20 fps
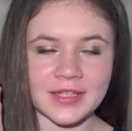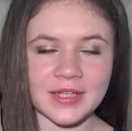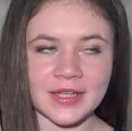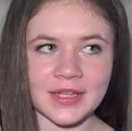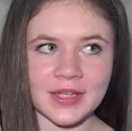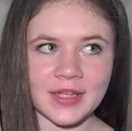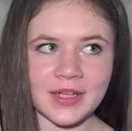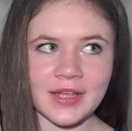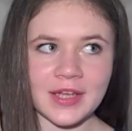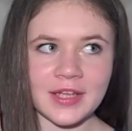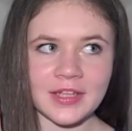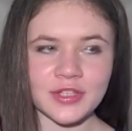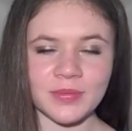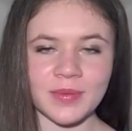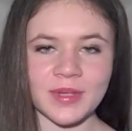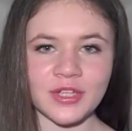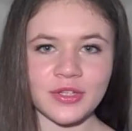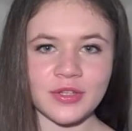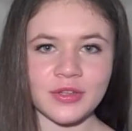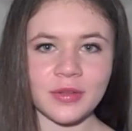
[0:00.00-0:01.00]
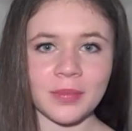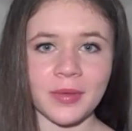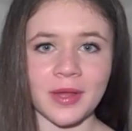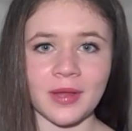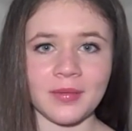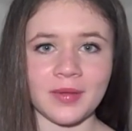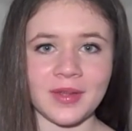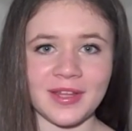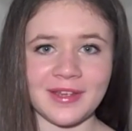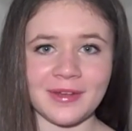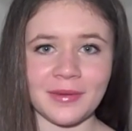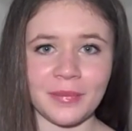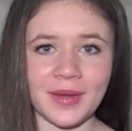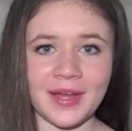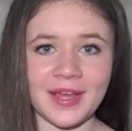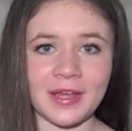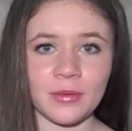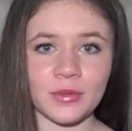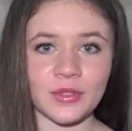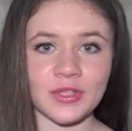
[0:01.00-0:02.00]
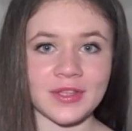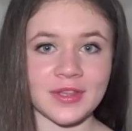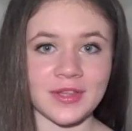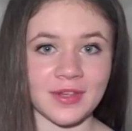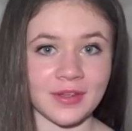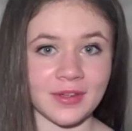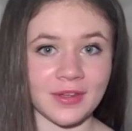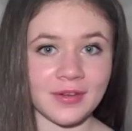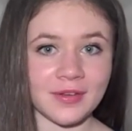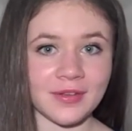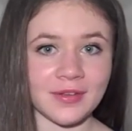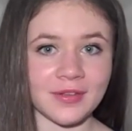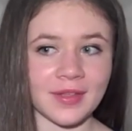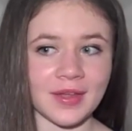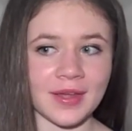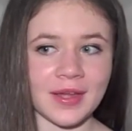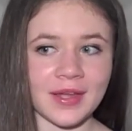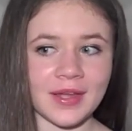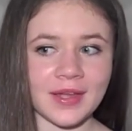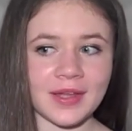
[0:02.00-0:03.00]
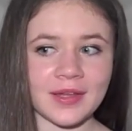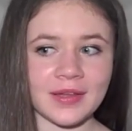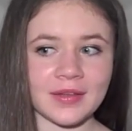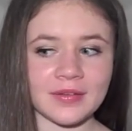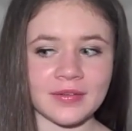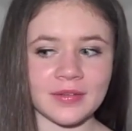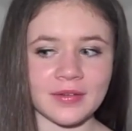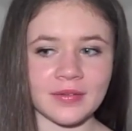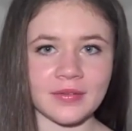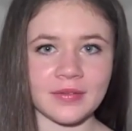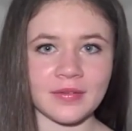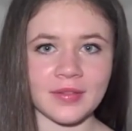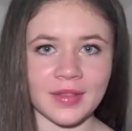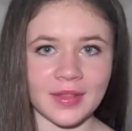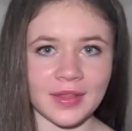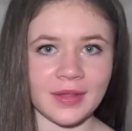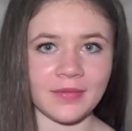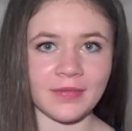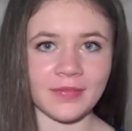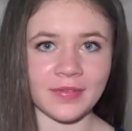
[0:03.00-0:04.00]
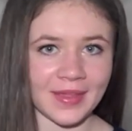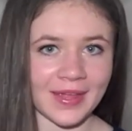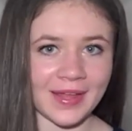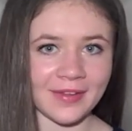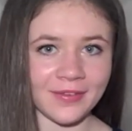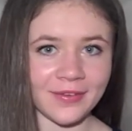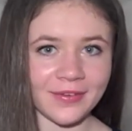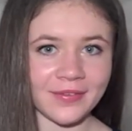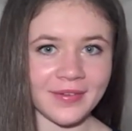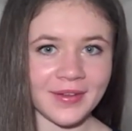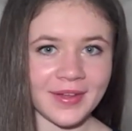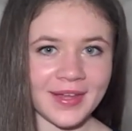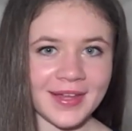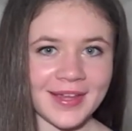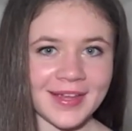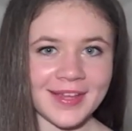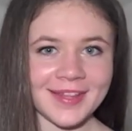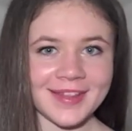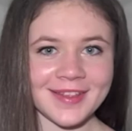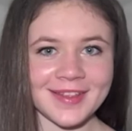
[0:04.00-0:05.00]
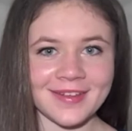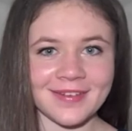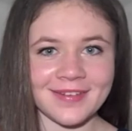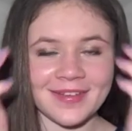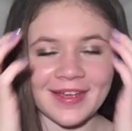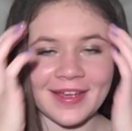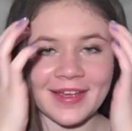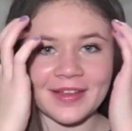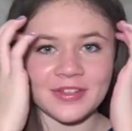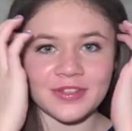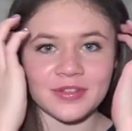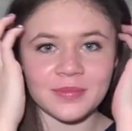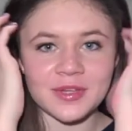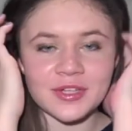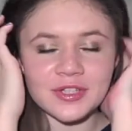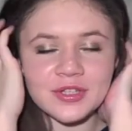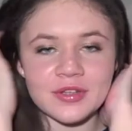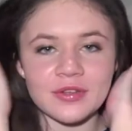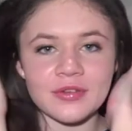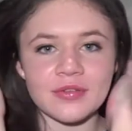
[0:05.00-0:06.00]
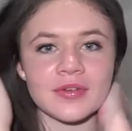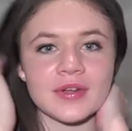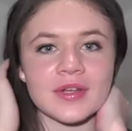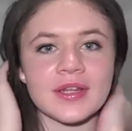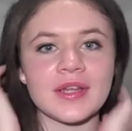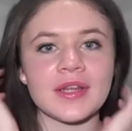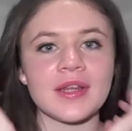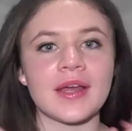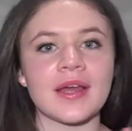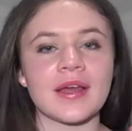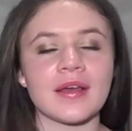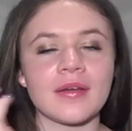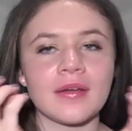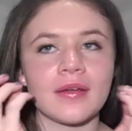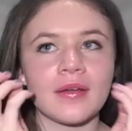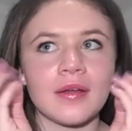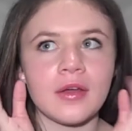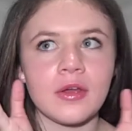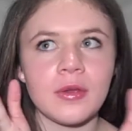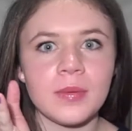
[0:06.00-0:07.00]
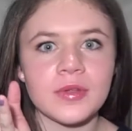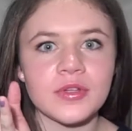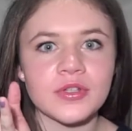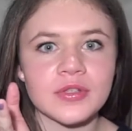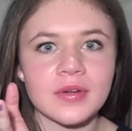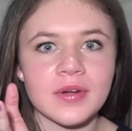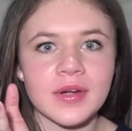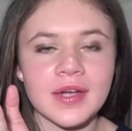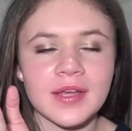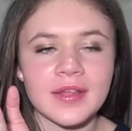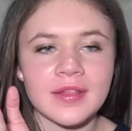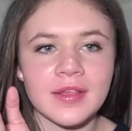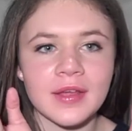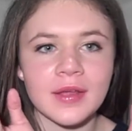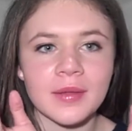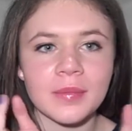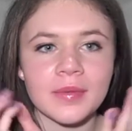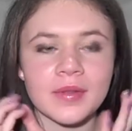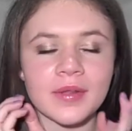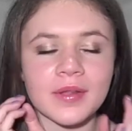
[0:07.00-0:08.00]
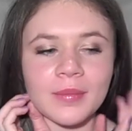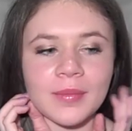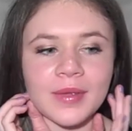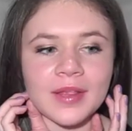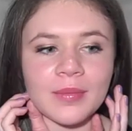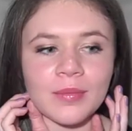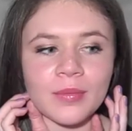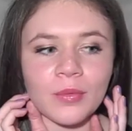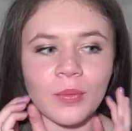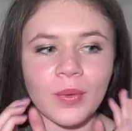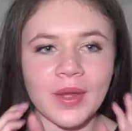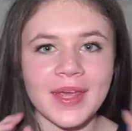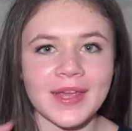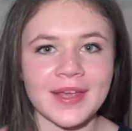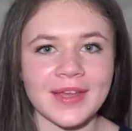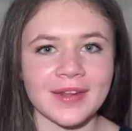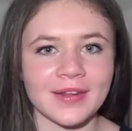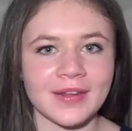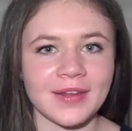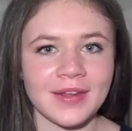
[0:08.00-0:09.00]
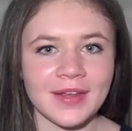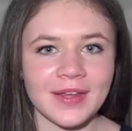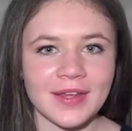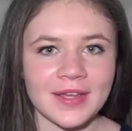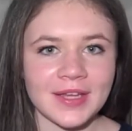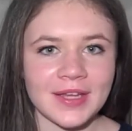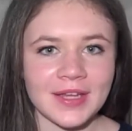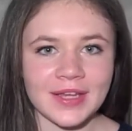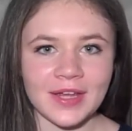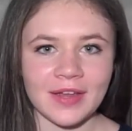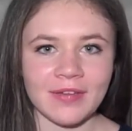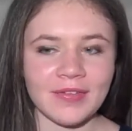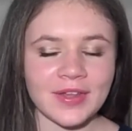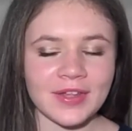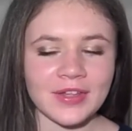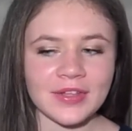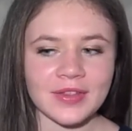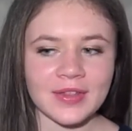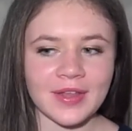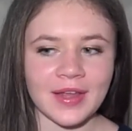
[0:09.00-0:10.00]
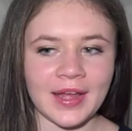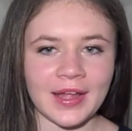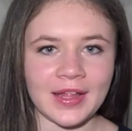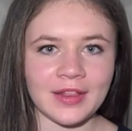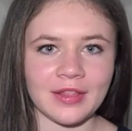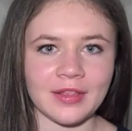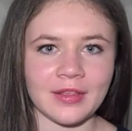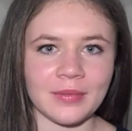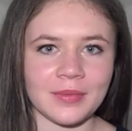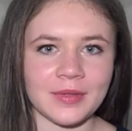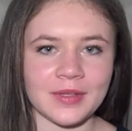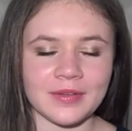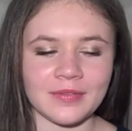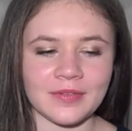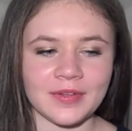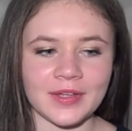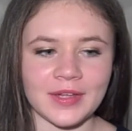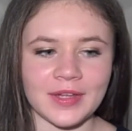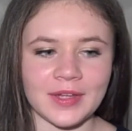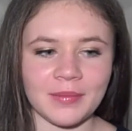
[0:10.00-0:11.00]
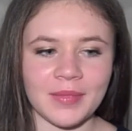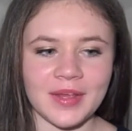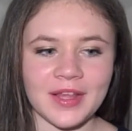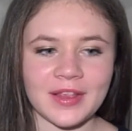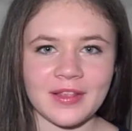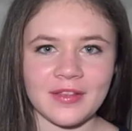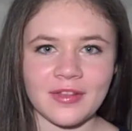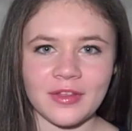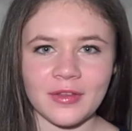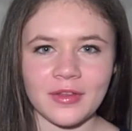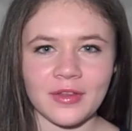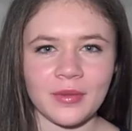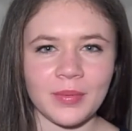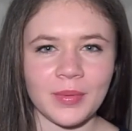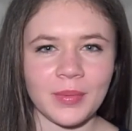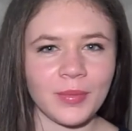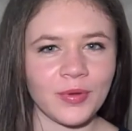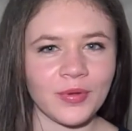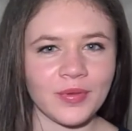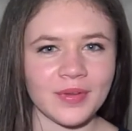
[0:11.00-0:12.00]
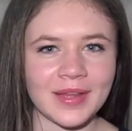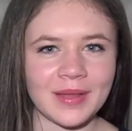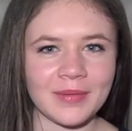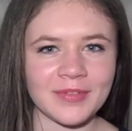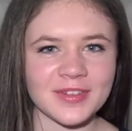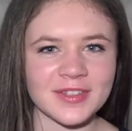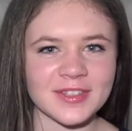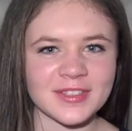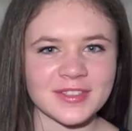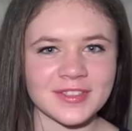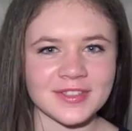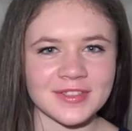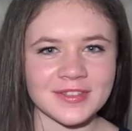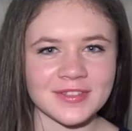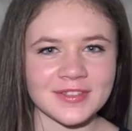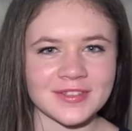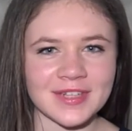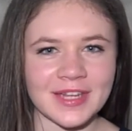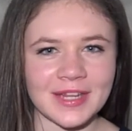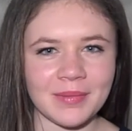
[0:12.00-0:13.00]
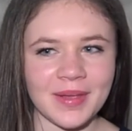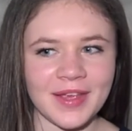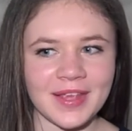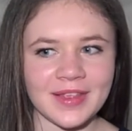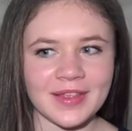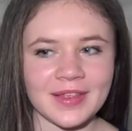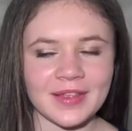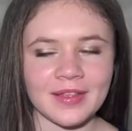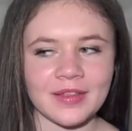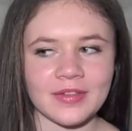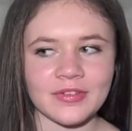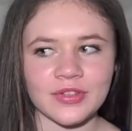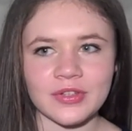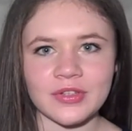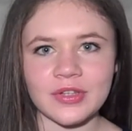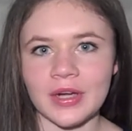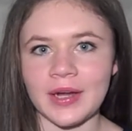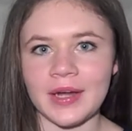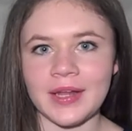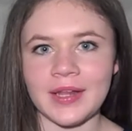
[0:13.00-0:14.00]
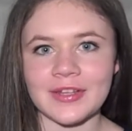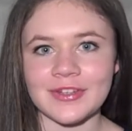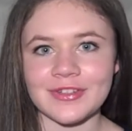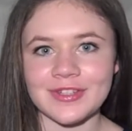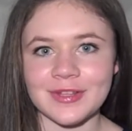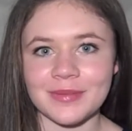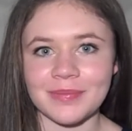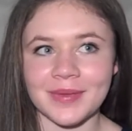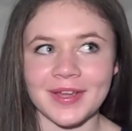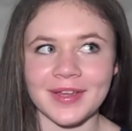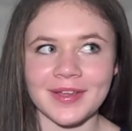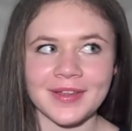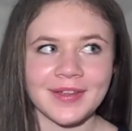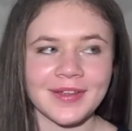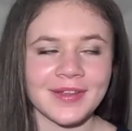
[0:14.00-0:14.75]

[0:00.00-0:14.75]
it makes you look permanently awake, which is good, because I don't sleep for that long. So yeah, it just makes you look really, like, opens your eyes up and like makes them awake, and I think it just adds a bit of, like, makes it look a little bit more glamorous just on a daily basis. It's just your eyelashes, but